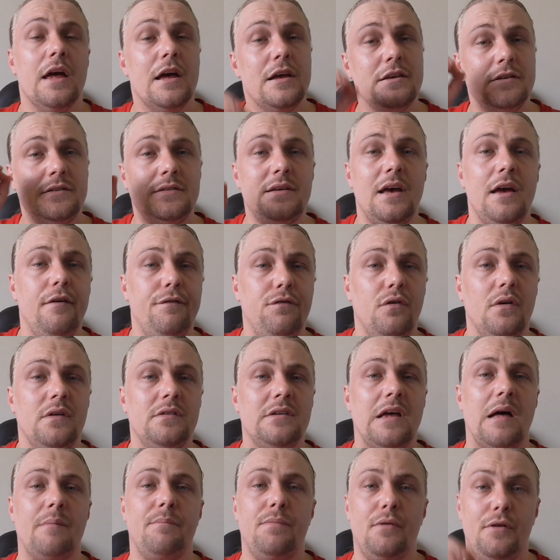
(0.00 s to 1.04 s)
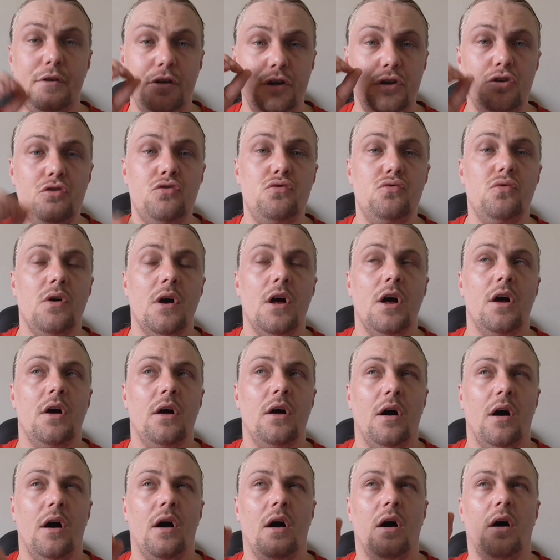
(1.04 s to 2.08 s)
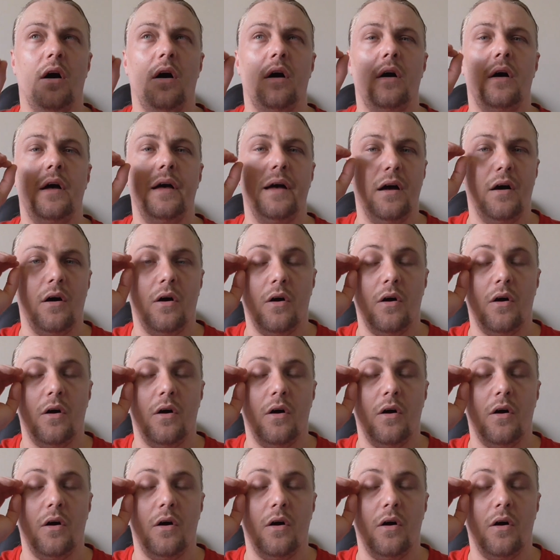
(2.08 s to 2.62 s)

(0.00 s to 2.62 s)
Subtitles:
Say for example, you are